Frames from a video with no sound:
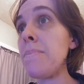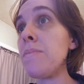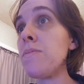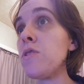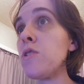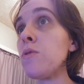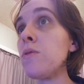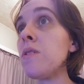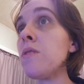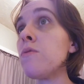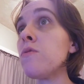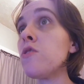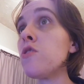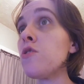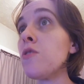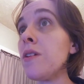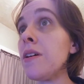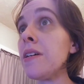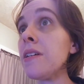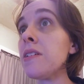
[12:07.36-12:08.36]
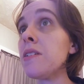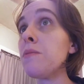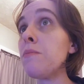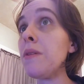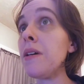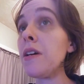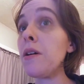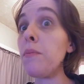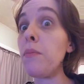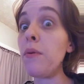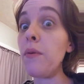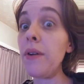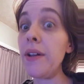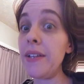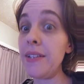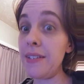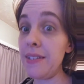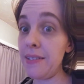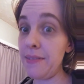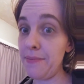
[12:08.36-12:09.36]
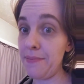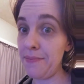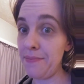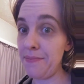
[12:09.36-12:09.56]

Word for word: So he was trying to make a point.